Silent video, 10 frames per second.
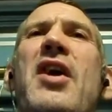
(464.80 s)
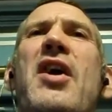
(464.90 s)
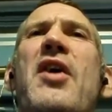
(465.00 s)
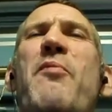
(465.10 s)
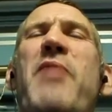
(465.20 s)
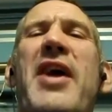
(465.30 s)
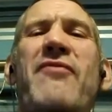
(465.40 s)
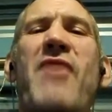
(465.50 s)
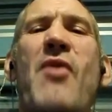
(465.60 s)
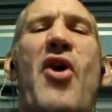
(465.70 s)
I was playing
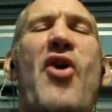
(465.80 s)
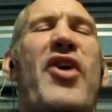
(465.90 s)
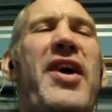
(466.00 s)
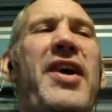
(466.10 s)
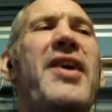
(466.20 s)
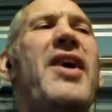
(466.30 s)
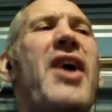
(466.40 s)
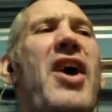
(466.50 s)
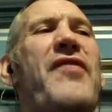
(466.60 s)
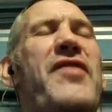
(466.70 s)
roller hockey
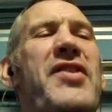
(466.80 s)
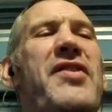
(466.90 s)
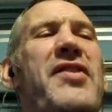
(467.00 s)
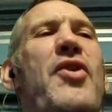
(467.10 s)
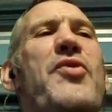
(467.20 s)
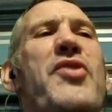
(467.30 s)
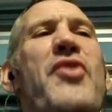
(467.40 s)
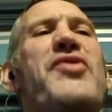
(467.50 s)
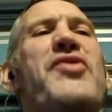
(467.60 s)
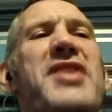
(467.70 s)
after all
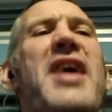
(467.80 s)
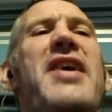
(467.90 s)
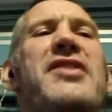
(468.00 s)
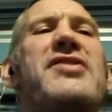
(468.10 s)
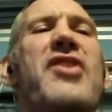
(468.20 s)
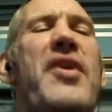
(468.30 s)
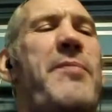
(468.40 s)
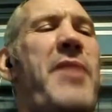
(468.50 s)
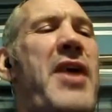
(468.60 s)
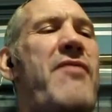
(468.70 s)
the skaters started
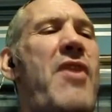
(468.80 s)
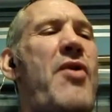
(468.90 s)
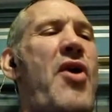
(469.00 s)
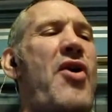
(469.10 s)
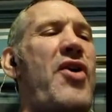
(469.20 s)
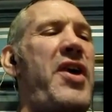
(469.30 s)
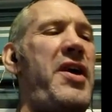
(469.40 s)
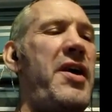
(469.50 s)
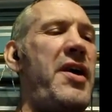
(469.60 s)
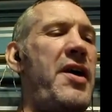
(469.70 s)
playing roller hockey,
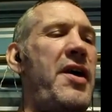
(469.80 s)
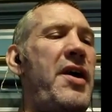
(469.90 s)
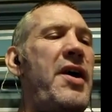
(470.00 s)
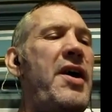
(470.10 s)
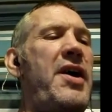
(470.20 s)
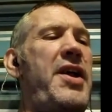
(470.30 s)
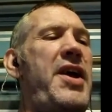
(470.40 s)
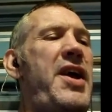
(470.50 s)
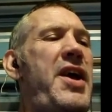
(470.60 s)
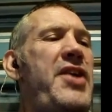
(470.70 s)
and
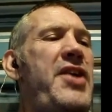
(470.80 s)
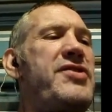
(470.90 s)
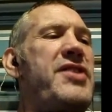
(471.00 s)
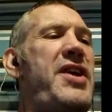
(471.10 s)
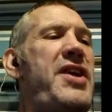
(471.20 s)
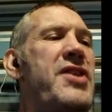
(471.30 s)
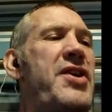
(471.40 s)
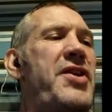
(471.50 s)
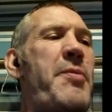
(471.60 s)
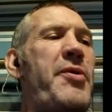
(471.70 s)
he turned
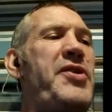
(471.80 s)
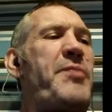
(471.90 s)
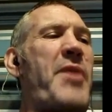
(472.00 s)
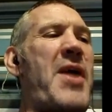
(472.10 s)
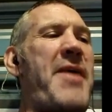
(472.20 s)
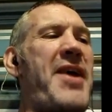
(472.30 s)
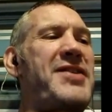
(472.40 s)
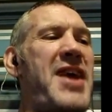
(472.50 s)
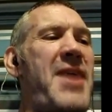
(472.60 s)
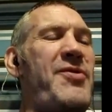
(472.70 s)
up on his BMX
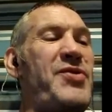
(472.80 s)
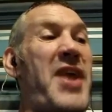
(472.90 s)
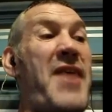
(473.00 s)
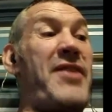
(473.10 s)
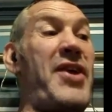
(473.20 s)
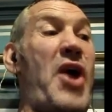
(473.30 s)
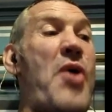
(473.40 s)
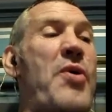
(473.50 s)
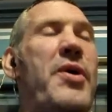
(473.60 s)
there, and we was all having a go.